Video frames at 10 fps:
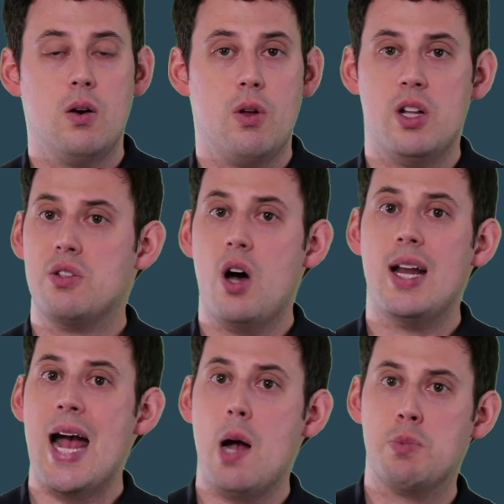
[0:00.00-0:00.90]
It's
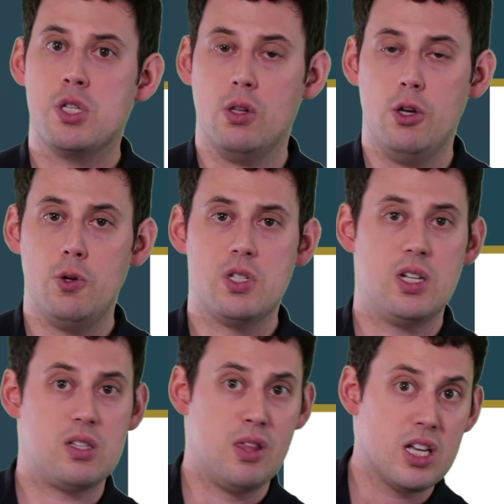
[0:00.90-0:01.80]
not absolutes,
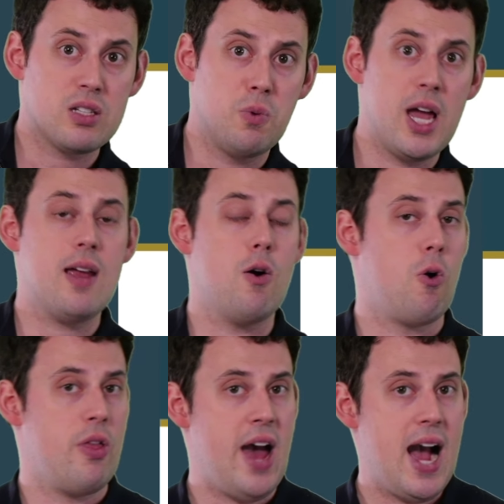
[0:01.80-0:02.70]
it's this way
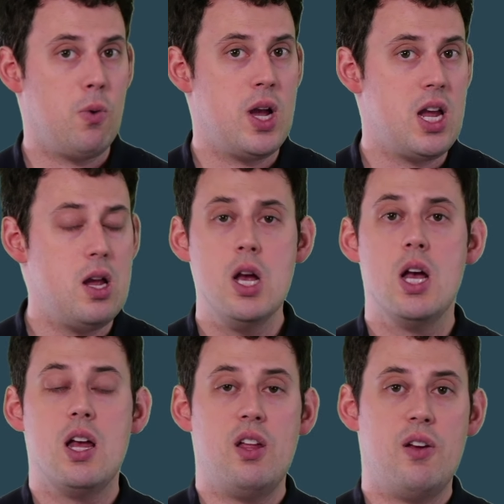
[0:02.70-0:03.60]
or that way.
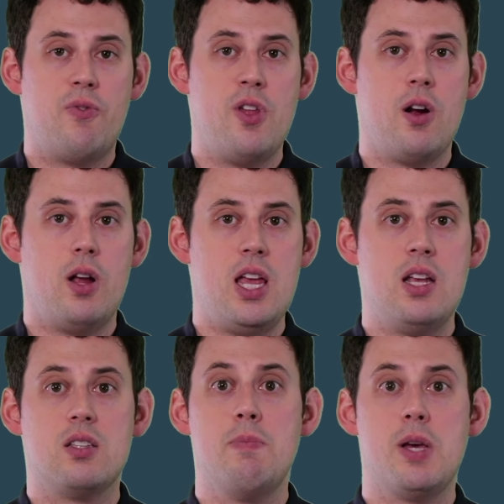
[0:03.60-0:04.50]
If there
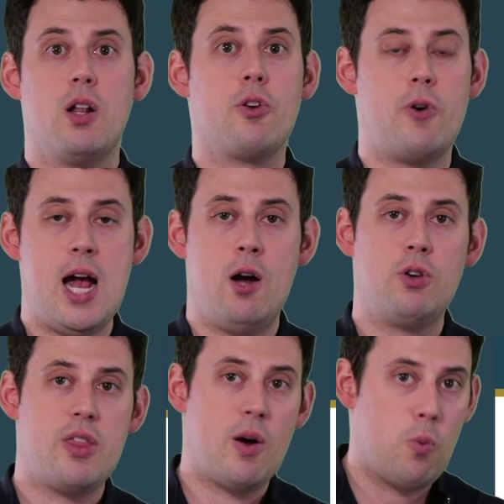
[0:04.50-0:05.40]
is a middle
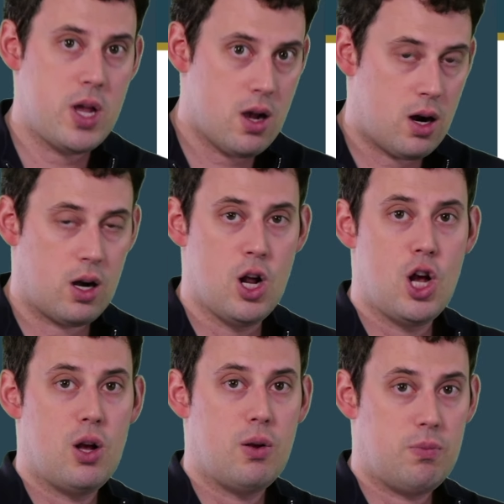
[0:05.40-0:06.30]
ground, that we are
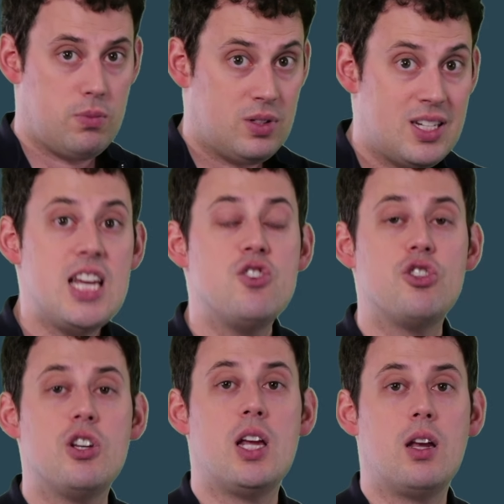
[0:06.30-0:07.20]

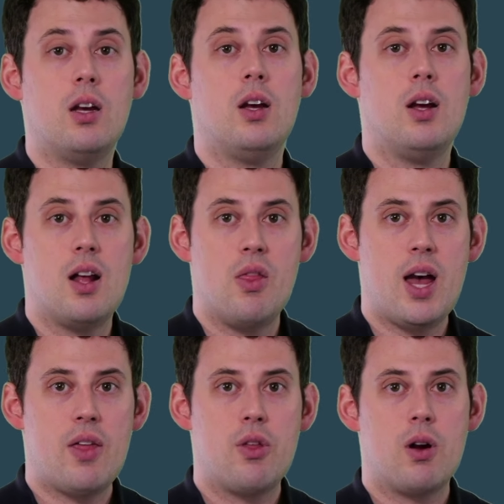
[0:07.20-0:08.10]
teaching
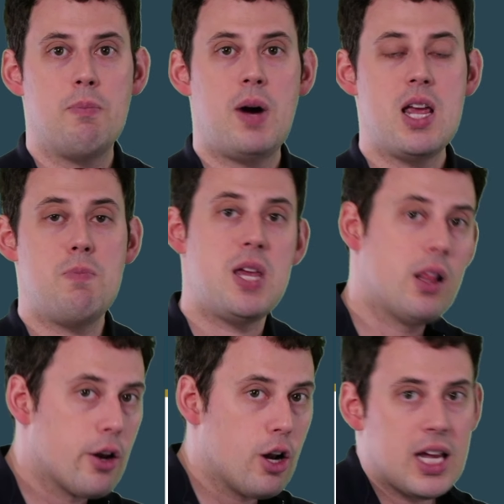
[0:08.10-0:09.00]
that there might be
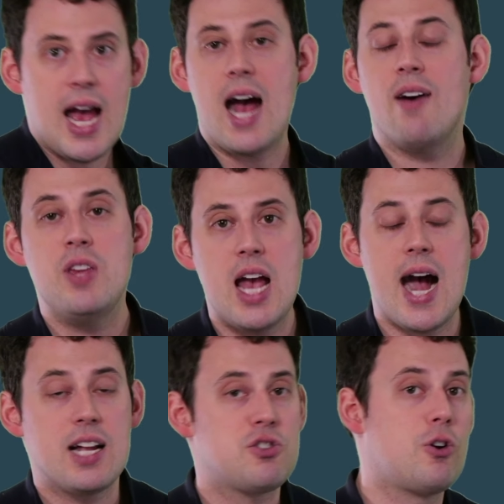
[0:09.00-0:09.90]
little
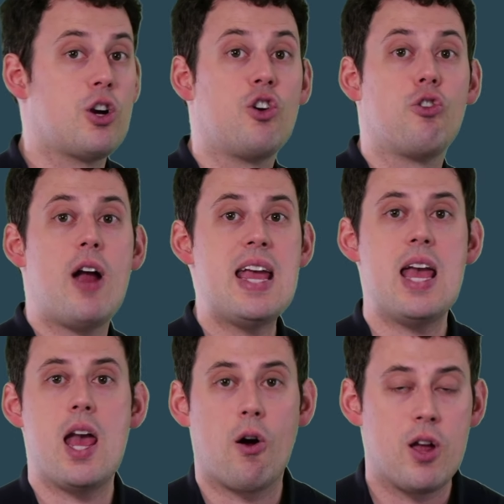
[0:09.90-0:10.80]
caveats or a gray
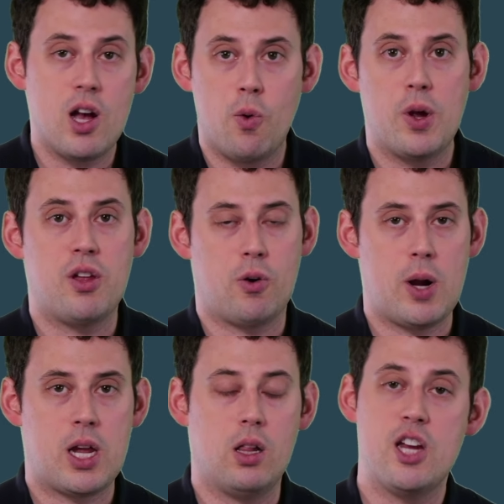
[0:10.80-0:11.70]
area within a
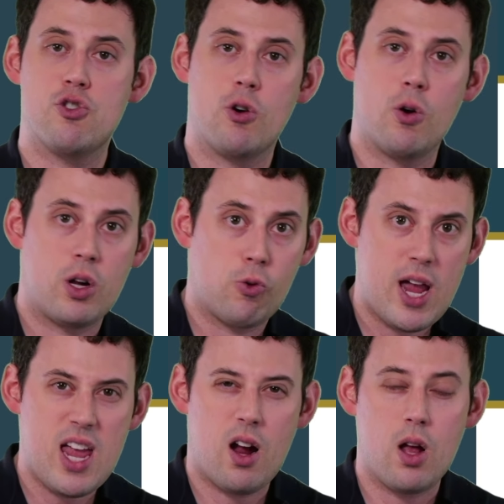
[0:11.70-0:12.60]
regulation or a
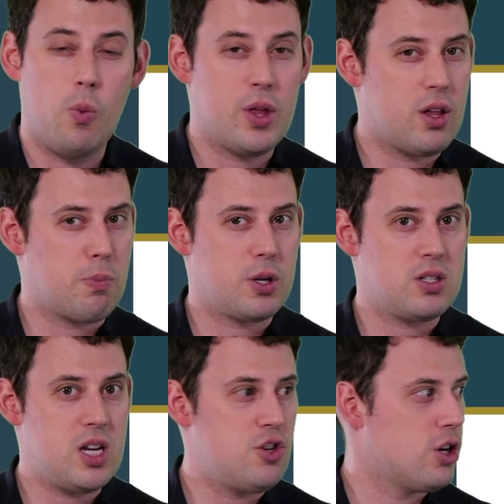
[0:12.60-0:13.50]
gray area within a
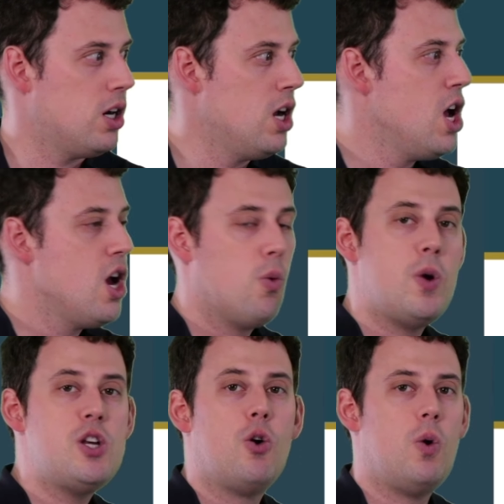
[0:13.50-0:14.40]
procedure.
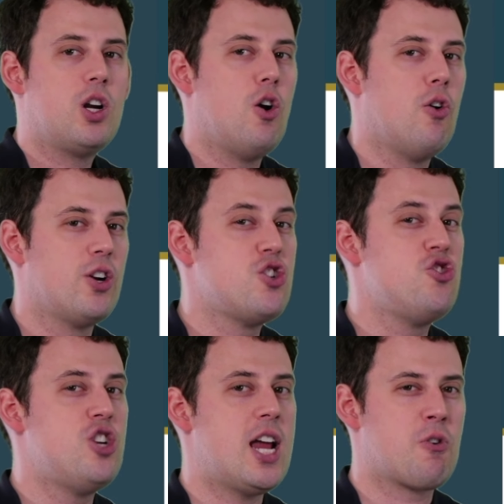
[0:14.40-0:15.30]
We don't want to
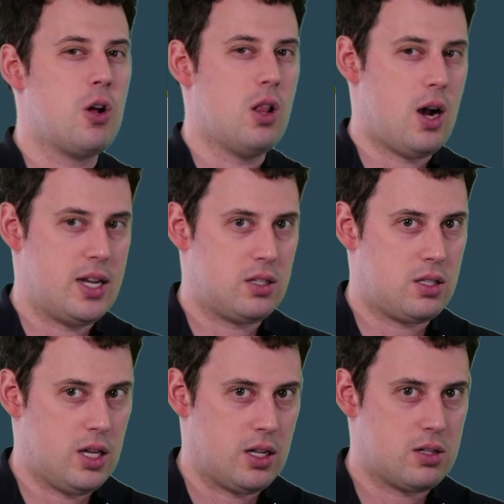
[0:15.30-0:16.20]
overgeneralize
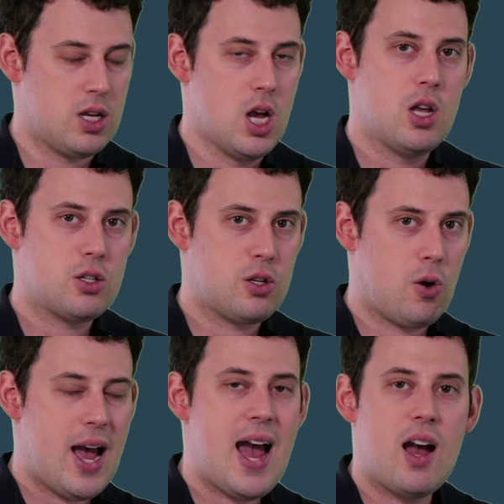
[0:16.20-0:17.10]
things. So
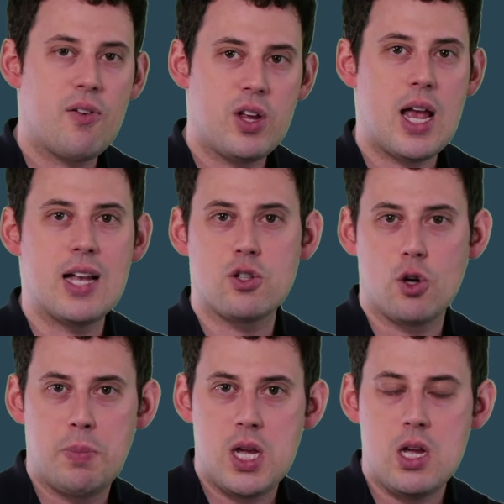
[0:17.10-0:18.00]
having
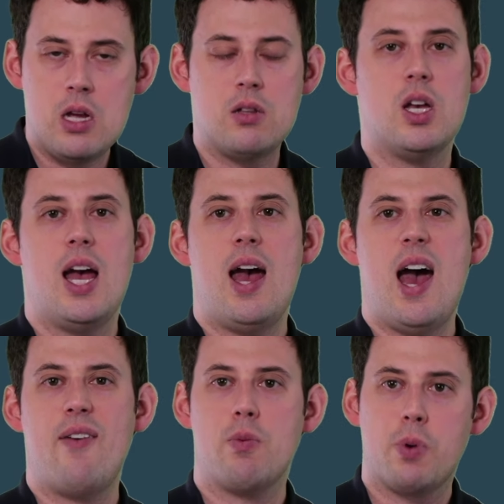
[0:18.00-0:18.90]
SOPs,
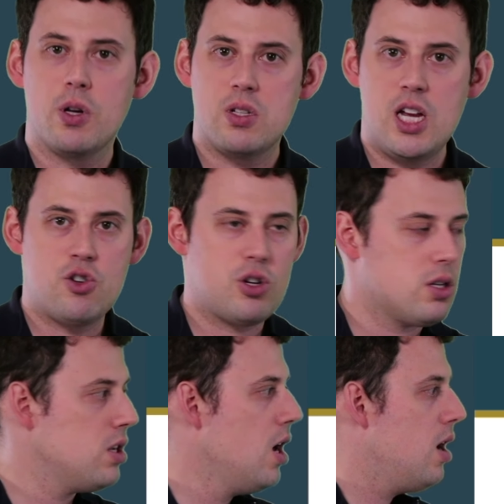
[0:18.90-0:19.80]
having
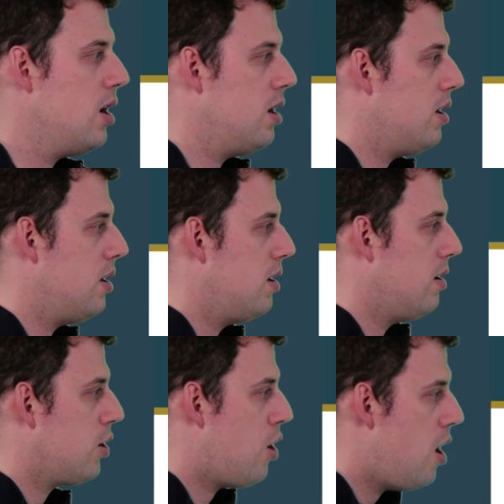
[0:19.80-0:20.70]
procedures,
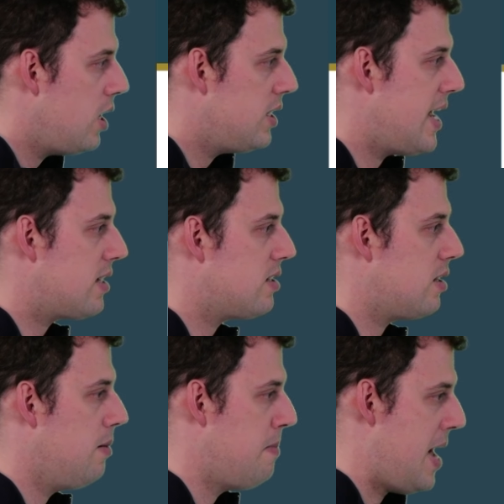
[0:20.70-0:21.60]
context
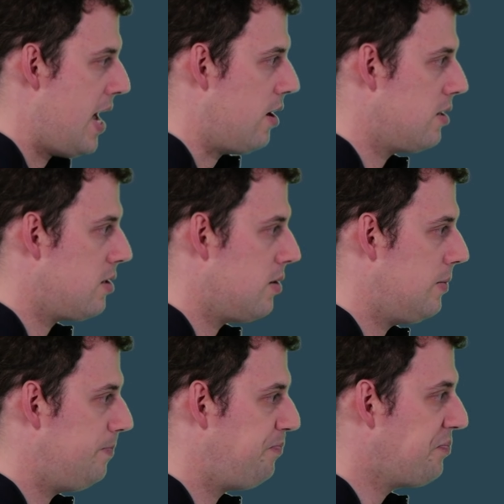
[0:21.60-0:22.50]
matters.
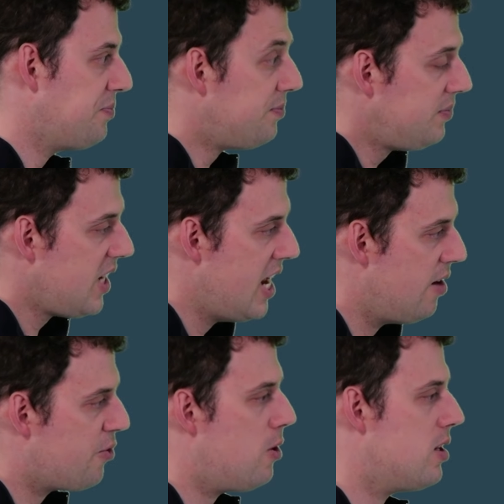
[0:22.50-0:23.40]
And
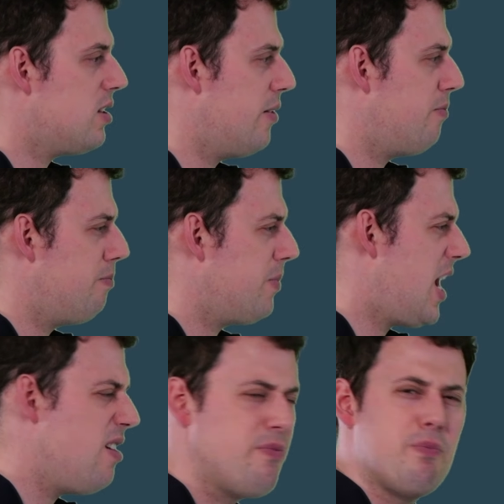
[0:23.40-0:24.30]
of course, I've
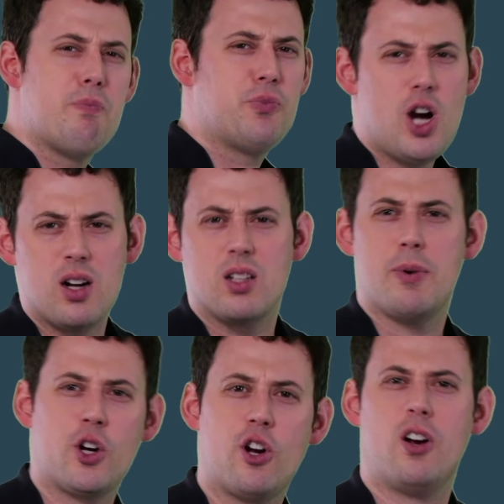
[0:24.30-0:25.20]
kind of talked
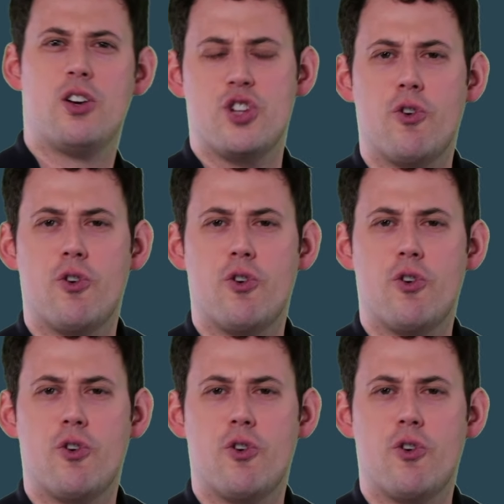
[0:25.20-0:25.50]
about encouraging